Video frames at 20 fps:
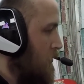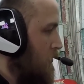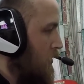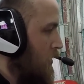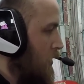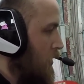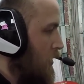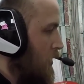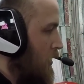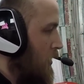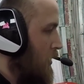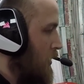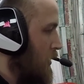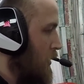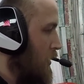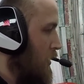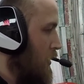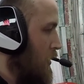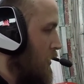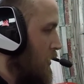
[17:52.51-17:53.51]
week
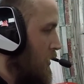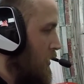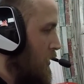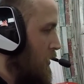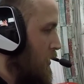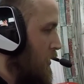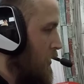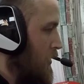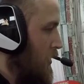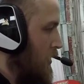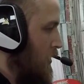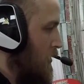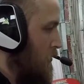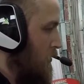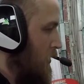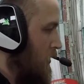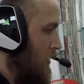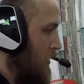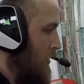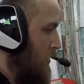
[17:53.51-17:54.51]
and then that'll
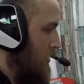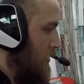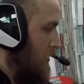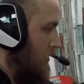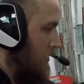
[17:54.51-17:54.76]
be it.